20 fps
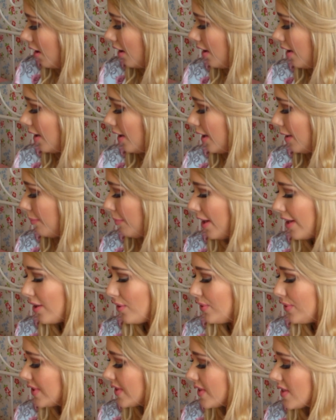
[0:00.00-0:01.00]
I
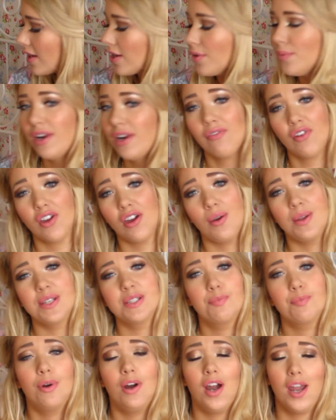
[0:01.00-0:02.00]
also, whenever I go
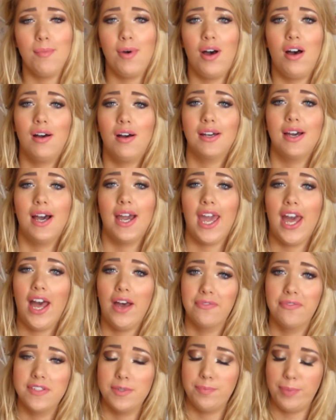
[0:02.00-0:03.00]
into Primark, I
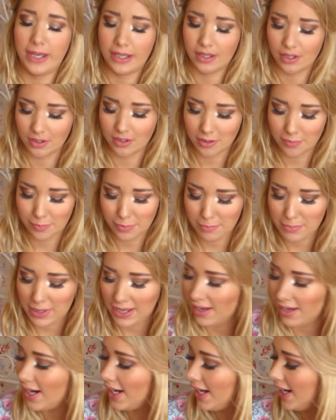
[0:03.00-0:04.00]
have to pick up
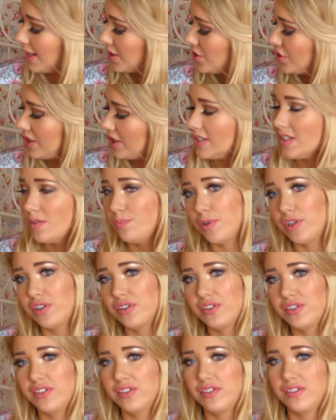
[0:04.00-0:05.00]
my eyelashes
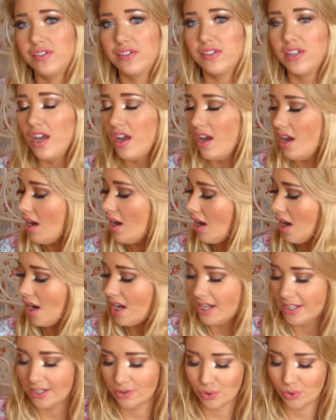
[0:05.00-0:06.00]
because
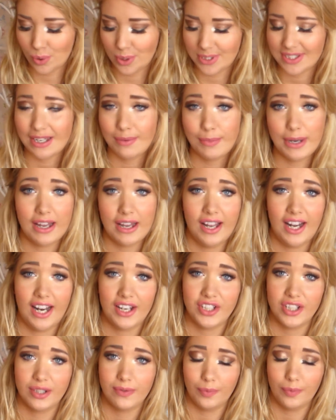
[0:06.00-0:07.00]
I always get my
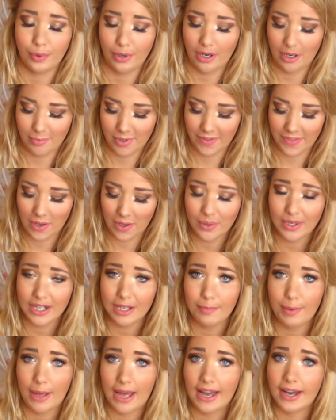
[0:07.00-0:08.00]
eyelashes from Primark. They're only
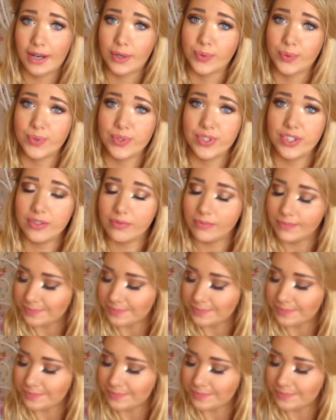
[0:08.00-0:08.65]
£1